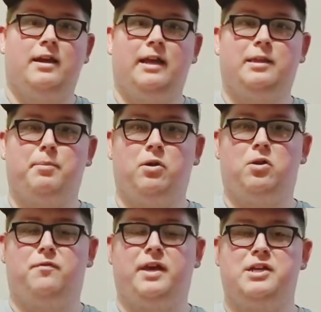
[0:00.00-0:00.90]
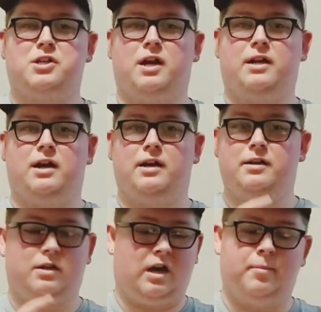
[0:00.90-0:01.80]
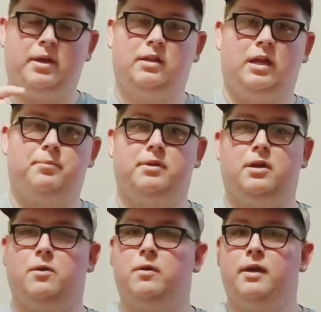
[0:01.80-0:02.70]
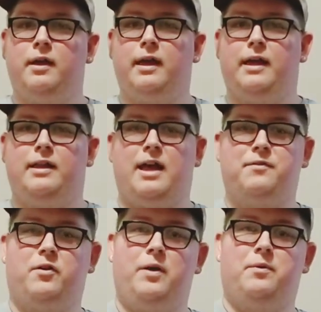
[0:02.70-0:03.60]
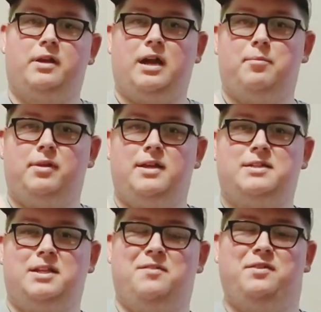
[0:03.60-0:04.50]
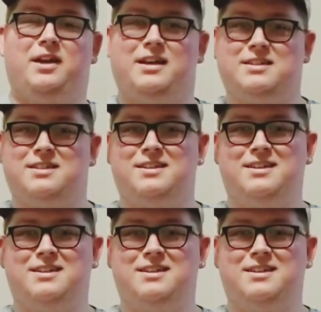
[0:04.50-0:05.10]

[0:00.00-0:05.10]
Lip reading: hit the bell notification icon, comment, like below, and have a great one. God bless. I love you guys.